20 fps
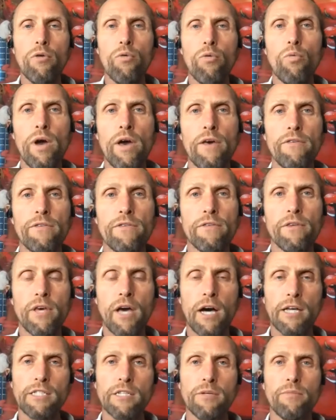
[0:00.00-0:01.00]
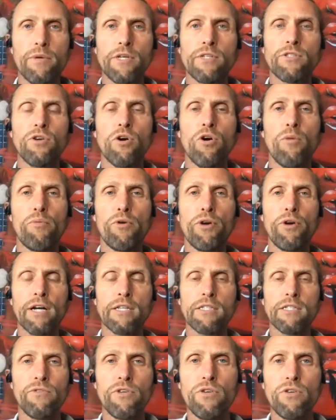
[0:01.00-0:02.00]
with customers or
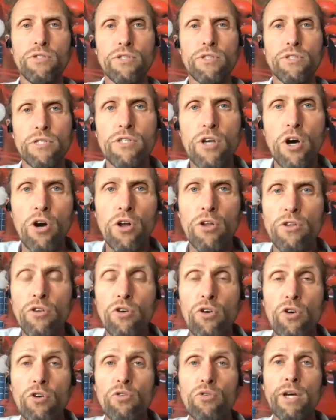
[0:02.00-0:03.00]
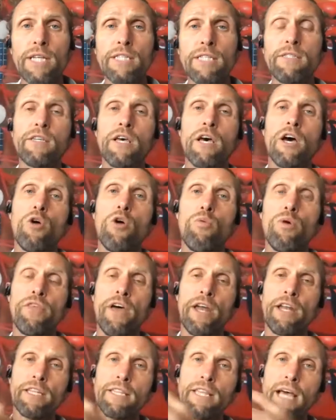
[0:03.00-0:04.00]
productive users on your grids with
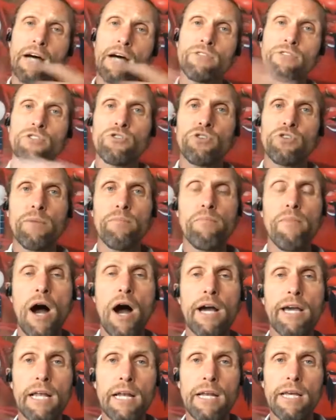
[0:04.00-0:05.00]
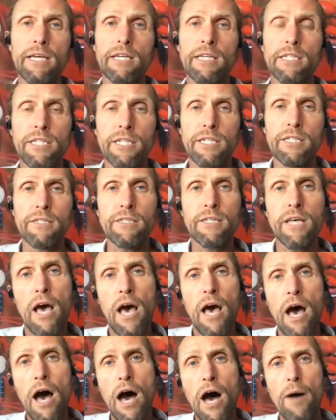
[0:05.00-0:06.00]
any downstream market linkages.
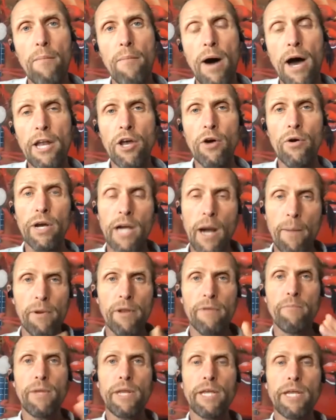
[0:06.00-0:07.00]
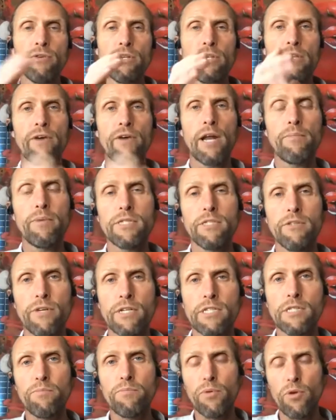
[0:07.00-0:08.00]
I know a couple of mini grid developers have
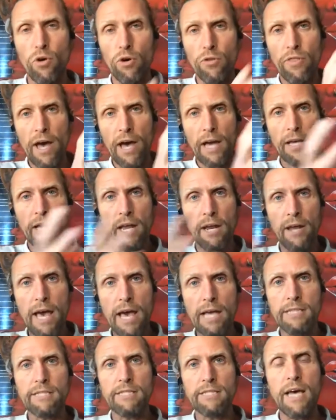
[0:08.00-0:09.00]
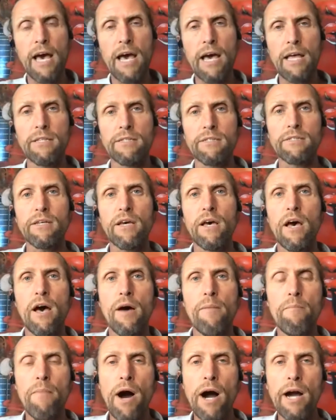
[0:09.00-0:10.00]
explored that kind of end-to-end
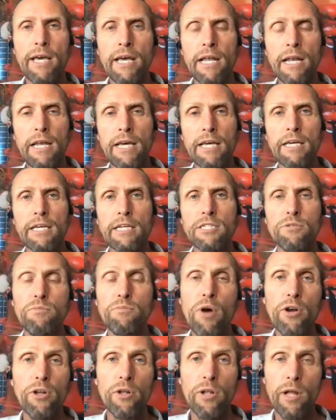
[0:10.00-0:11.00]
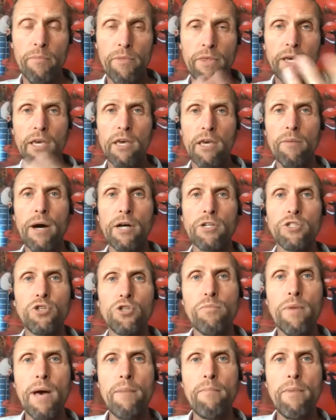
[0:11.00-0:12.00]
market linkage model. I'm thinking about
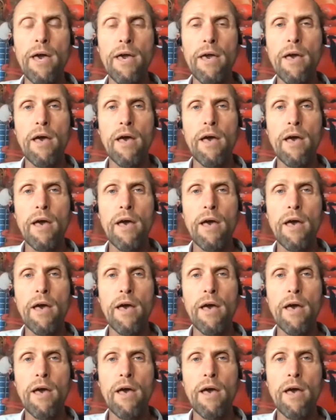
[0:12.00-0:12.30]
Jumeme